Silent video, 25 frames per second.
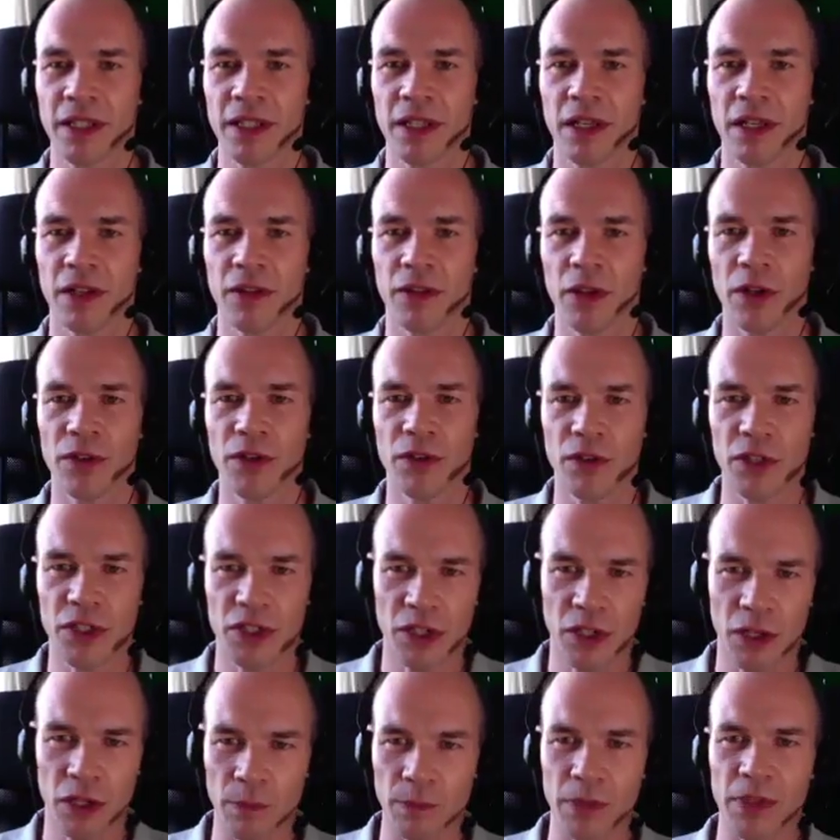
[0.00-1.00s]
Although there is
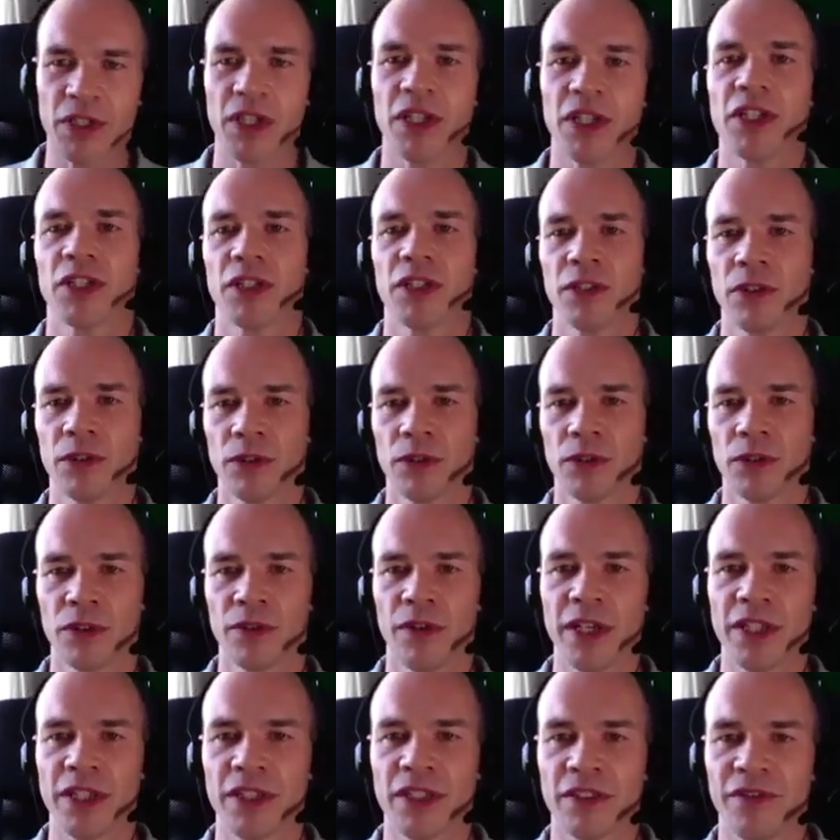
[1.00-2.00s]
competition and all the
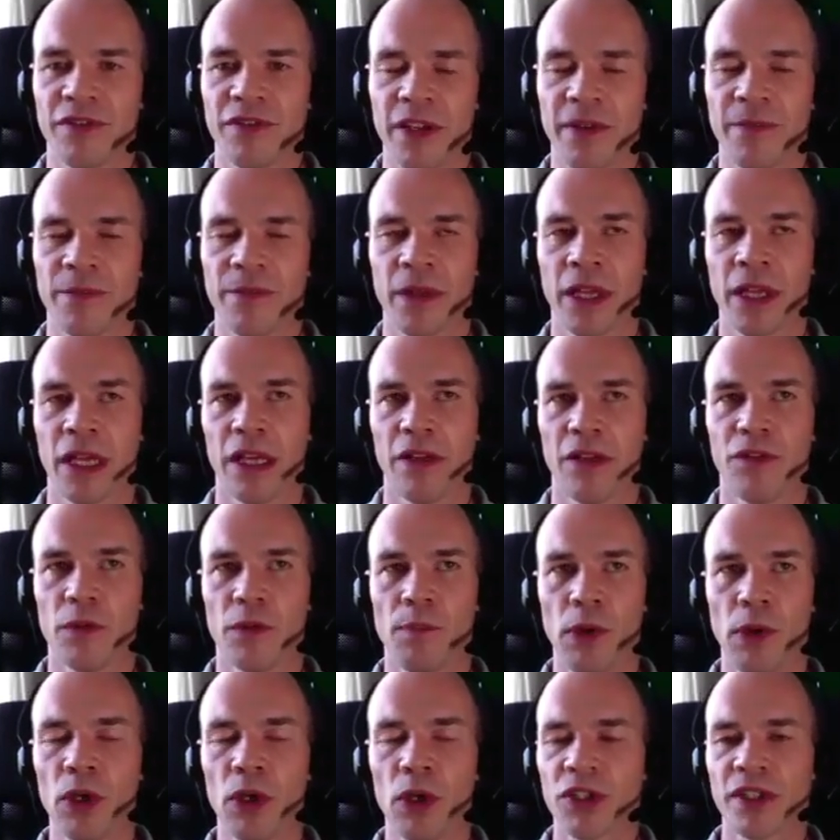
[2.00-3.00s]
rest of it, if you
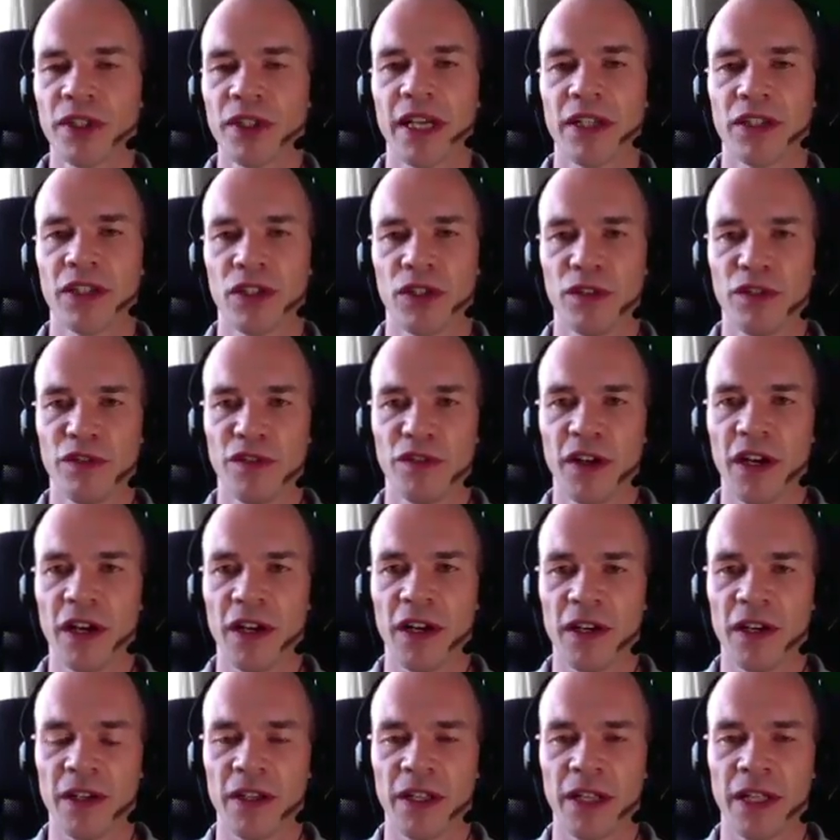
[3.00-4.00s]
push that too far,